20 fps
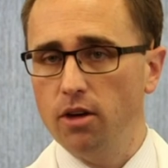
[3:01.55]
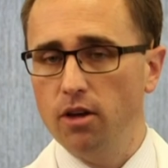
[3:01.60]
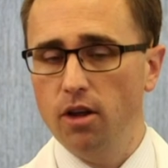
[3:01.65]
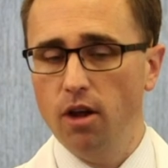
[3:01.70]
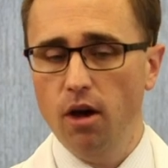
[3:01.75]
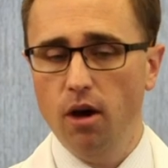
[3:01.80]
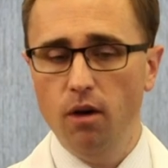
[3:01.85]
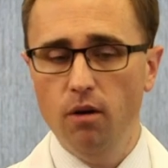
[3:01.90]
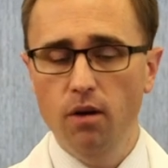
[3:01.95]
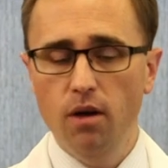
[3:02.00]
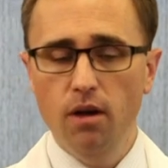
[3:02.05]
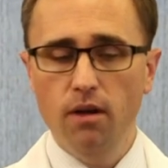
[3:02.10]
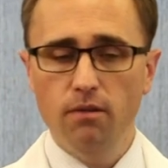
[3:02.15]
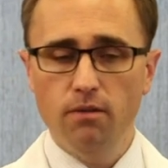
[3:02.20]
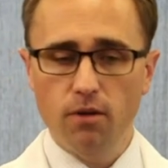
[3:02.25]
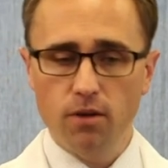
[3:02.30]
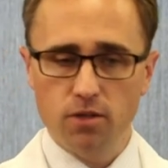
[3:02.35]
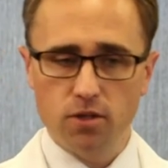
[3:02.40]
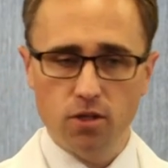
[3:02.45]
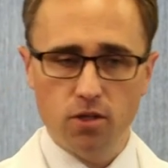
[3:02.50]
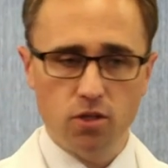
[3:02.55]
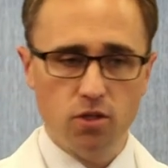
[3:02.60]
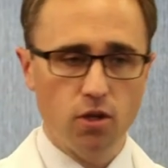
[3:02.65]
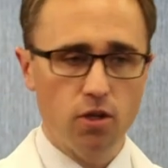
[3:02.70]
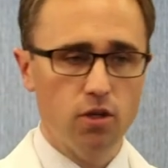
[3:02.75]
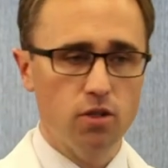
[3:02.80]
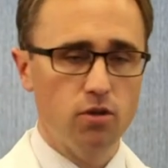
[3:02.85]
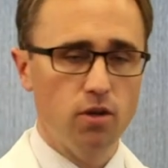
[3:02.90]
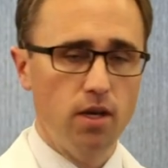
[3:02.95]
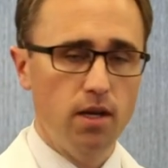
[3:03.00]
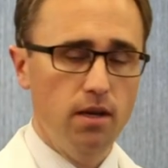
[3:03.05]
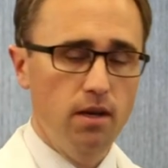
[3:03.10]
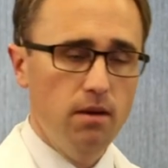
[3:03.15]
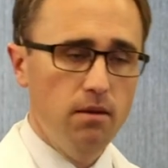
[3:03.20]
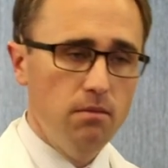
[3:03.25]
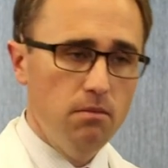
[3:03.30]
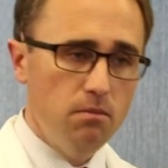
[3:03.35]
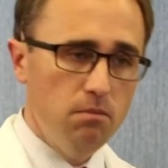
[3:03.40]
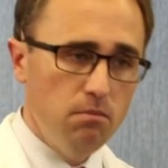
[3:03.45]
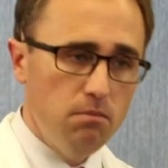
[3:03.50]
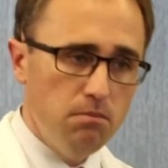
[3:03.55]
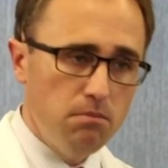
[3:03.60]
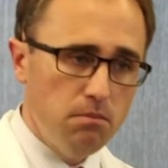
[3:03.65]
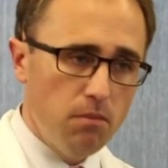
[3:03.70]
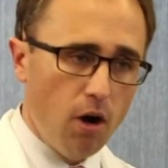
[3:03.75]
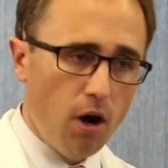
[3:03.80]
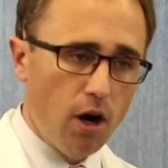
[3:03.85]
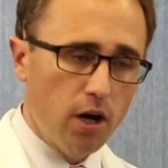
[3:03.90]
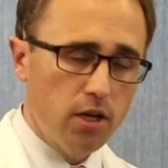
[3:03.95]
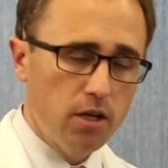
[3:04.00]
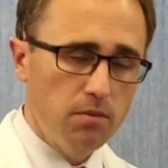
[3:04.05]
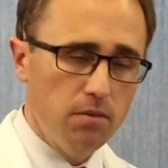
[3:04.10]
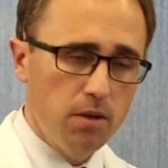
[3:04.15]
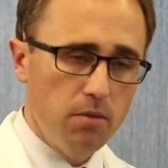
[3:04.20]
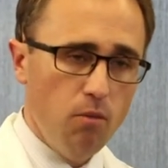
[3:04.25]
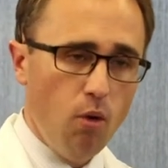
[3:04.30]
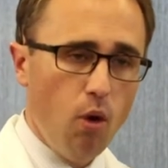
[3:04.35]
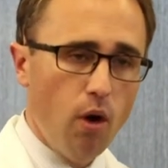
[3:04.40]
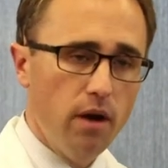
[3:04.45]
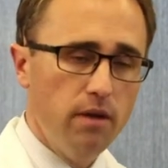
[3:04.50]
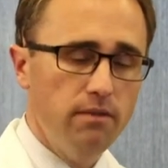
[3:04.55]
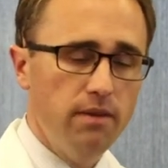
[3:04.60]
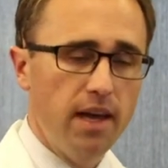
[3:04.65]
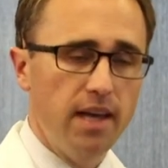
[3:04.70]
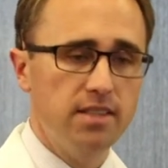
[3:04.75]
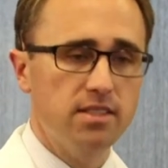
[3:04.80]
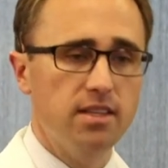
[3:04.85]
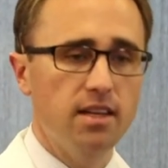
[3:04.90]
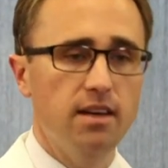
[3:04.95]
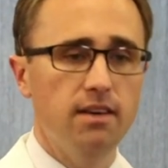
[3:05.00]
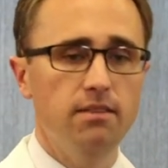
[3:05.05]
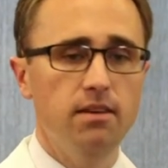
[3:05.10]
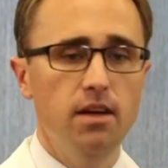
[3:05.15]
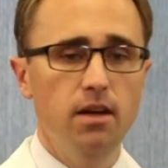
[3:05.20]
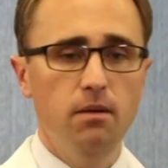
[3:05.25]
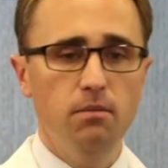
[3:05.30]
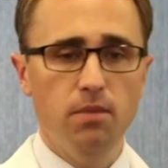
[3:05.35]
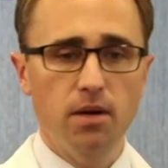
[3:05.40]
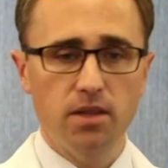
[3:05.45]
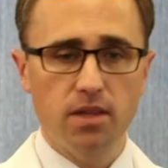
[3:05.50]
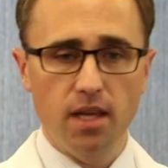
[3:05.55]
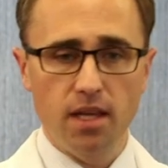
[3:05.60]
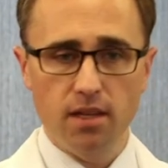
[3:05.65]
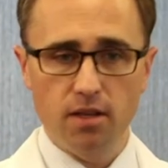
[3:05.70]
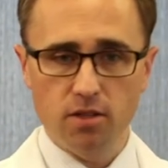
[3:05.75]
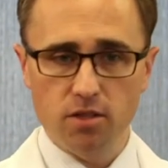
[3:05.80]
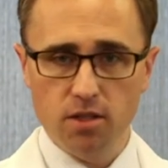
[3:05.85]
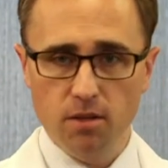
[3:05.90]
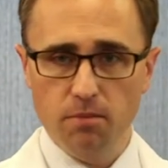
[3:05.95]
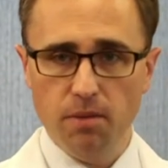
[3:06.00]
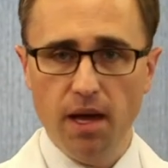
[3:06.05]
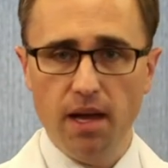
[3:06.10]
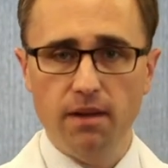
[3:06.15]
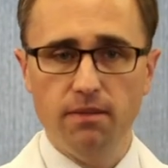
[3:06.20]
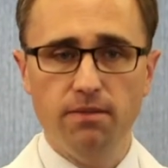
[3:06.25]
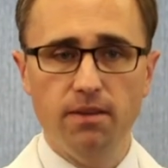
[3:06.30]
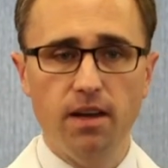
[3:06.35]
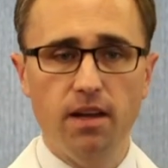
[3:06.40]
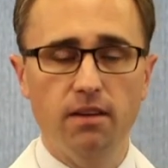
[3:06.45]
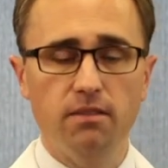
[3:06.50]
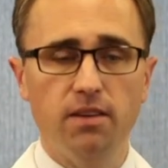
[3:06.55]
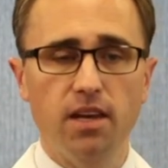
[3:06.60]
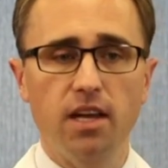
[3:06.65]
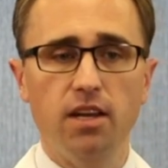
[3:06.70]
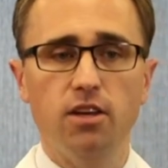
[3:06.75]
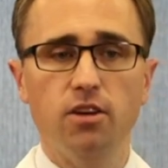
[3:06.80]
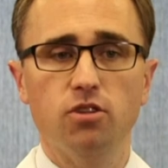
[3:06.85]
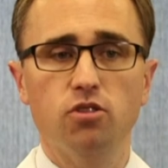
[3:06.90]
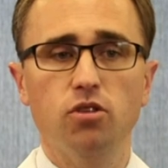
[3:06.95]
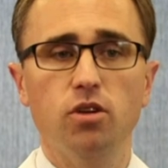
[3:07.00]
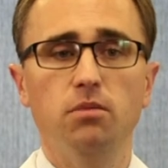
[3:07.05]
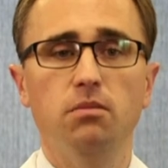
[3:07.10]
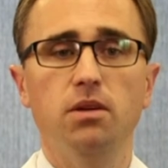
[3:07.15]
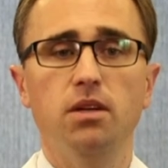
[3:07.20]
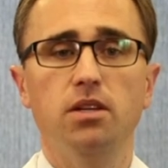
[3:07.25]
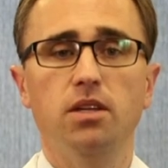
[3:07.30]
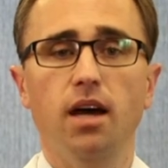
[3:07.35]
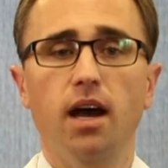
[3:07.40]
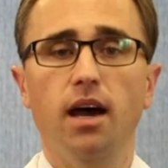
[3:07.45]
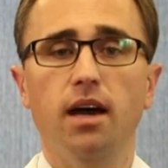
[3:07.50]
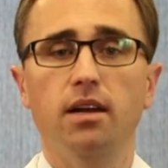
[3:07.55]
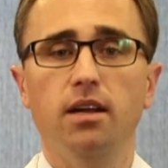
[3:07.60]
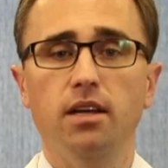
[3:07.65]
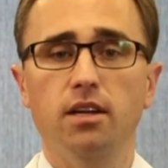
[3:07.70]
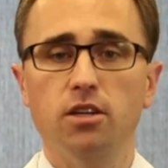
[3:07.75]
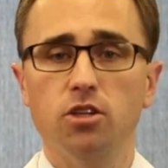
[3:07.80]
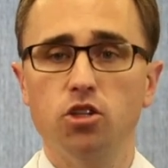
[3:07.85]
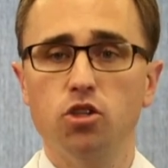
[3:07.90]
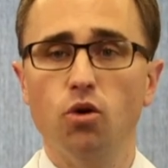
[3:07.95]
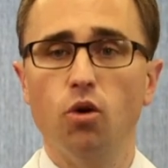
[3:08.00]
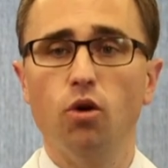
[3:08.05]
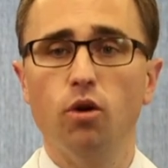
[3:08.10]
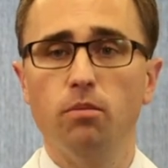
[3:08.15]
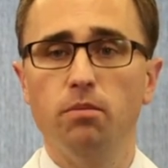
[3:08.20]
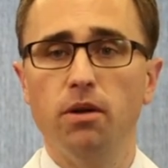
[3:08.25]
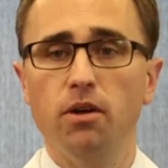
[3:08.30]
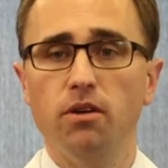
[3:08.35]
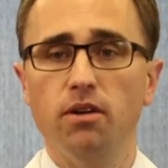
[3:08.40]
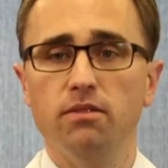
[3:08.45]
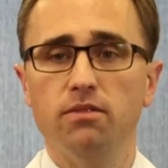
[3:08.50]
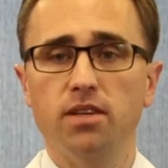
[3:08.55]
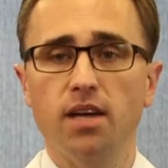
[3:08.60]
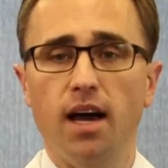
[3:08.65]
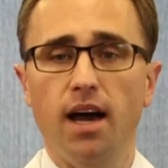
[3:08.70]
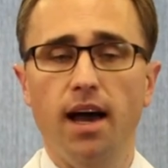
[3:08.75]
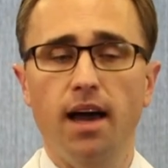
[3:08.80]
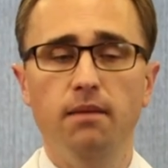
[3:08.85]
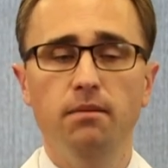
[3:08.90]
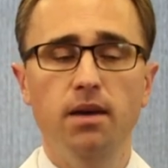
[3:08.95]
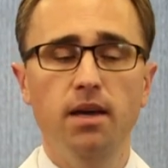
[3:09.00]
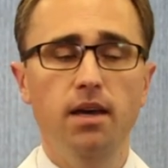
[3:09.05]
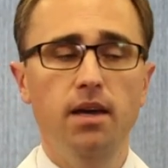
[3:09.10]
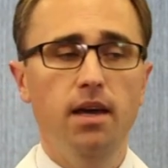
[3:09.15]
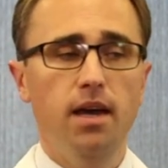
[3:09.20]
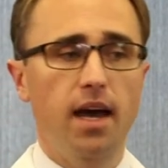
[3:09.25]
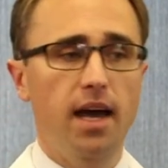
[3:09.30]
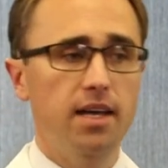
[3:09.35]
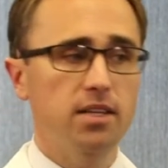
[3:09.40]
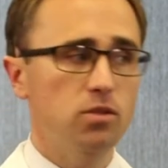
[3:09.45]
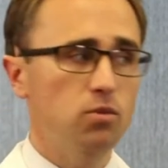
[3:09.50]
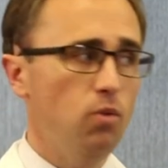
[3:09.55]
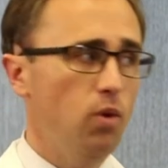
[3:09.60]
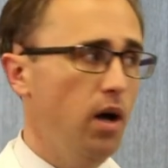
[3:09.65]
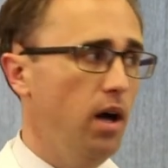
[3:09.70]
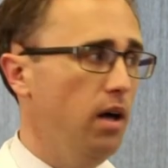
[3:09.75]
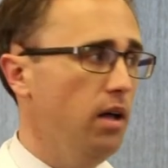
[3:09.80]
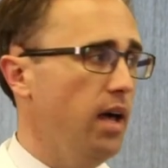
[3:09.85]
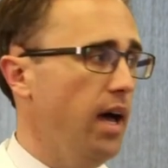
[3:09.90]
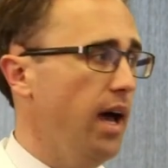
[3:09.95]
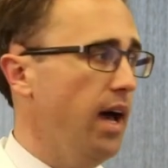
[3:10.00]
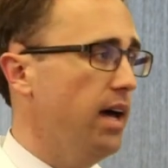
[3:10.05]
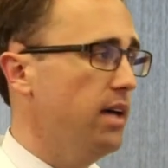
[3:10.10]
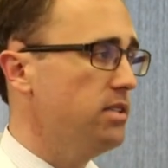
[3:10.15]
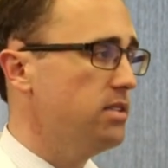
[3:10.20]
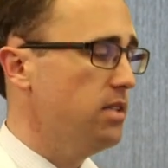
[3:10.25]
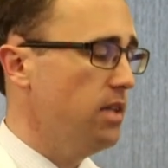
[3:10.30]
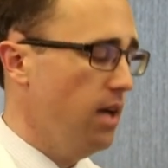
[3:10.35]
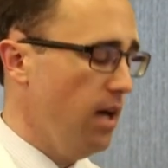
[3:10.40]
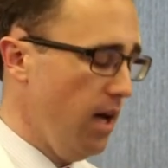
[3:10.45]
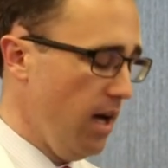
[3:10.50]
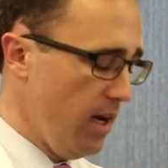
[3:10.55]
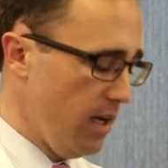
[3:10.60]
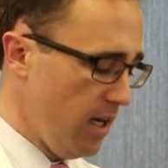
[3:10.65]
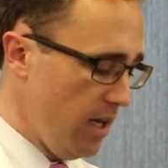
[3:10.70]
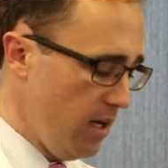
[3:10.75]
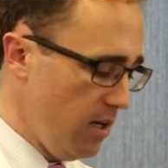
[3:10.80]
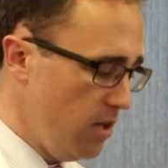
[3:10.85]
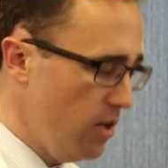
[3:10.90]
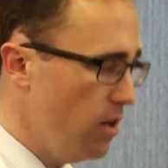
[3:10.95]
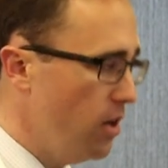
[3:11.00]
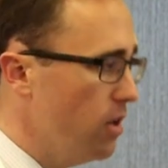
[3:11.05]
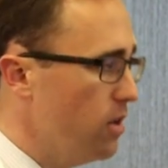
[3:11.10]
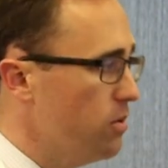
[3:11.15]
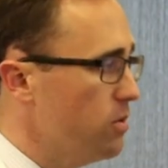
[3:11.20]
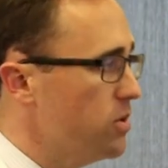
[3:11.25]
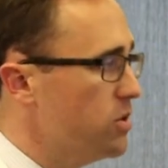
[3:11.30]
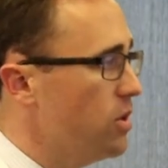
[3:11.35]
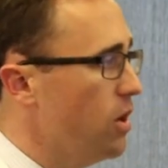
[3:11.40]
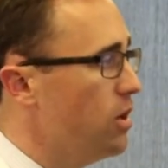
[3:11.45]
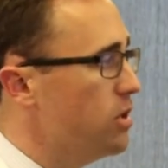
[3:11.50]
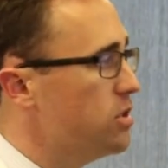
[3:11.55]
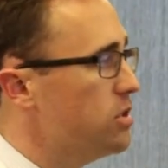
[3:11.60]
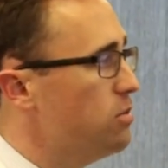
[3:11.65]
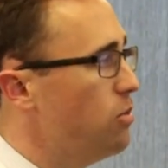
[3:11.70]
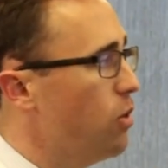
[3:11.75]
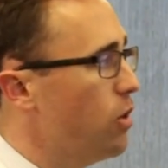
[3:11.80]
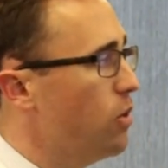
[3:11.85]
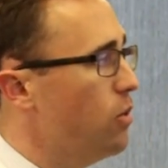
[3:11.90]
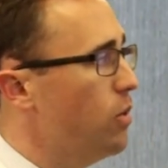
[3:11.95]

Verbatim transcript: to know versus surgery, arguably more invasive, but then there's the benefit of getting your treatment done in a shorter period of time, as well as uh, getting to know the results more